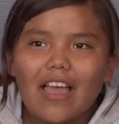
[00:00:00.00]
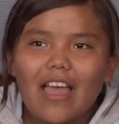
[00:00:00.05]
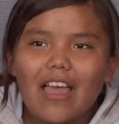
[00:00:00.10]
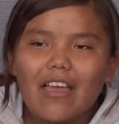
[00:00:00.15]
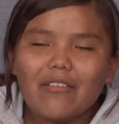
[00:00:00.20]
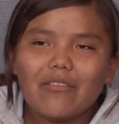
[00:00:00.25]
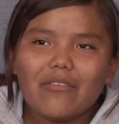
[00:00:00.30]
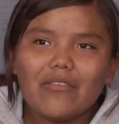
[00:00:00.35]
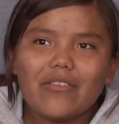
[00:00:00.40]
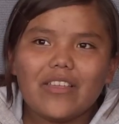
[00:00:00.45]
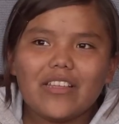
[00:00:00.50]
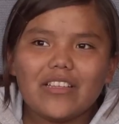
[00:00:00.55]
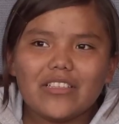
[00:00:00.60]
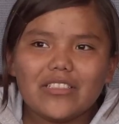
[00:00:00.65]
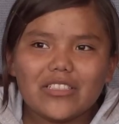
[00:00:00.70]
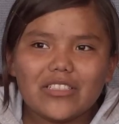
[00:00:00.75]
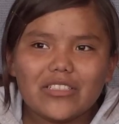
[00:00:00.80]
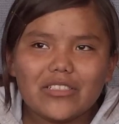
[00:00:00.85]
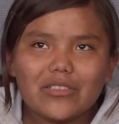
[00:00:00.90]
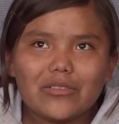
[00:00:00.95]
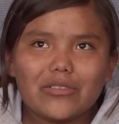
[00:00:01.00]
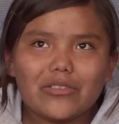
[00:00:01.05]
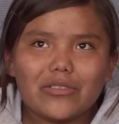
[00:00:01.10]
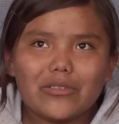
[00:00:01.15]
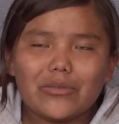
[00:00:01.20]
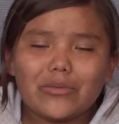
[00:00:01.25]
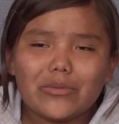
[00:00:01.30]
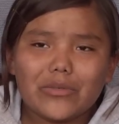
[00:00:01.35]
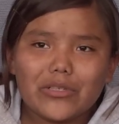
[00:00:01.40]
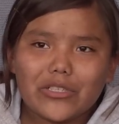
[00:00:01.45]
Having to
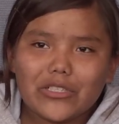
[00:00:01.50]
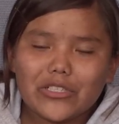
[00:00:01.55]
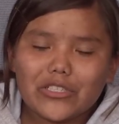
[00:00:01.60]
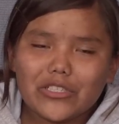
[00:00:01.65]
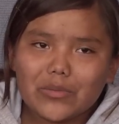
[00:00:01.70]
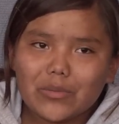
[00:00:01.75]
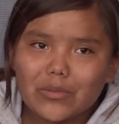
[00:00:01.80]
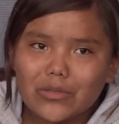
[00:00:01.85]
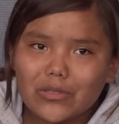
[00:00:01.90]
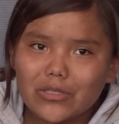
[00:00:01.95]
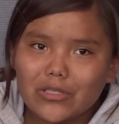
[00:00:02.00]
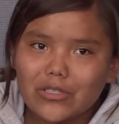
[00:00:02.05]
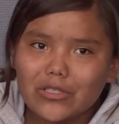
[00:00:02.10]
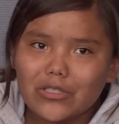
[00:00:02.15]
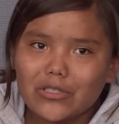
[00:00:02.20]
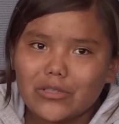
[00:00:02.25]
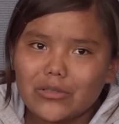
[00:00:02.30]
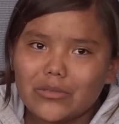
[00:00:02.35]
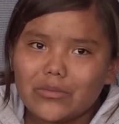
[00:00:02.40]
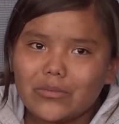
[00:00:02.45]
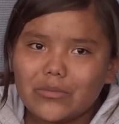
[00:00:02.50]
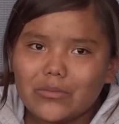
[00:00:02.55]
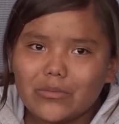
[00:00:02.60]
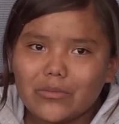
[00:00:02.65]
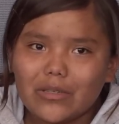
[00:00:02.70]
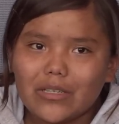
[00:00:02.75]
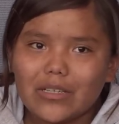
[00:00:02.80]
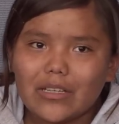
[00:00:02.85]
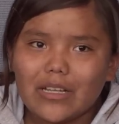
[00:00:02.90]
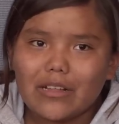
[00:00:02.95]
do what you're supposed to do,
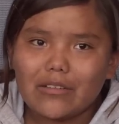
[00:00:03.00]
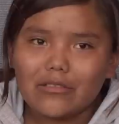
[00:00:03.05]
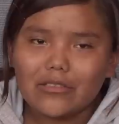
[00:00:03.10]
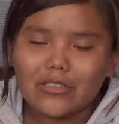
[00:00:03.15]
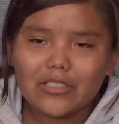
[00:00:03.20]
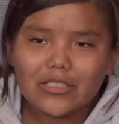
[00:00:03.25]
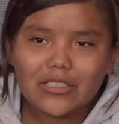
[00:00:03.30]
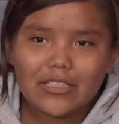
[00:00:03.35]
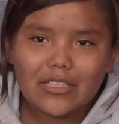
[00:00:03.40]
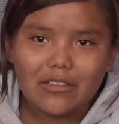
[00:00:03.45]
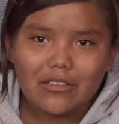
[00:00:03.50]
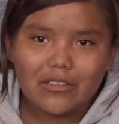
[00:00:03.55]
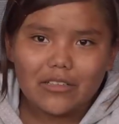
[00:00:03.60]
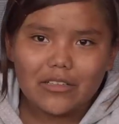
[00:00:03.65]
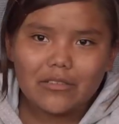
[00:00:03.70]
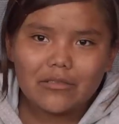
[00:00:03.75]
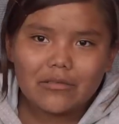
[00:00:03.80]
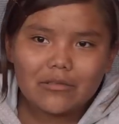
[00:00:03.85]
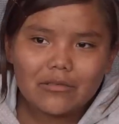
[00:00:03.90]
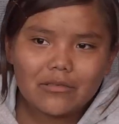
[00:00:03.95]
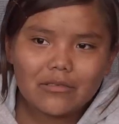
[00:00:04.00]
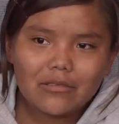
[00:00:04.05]
what elders tell you.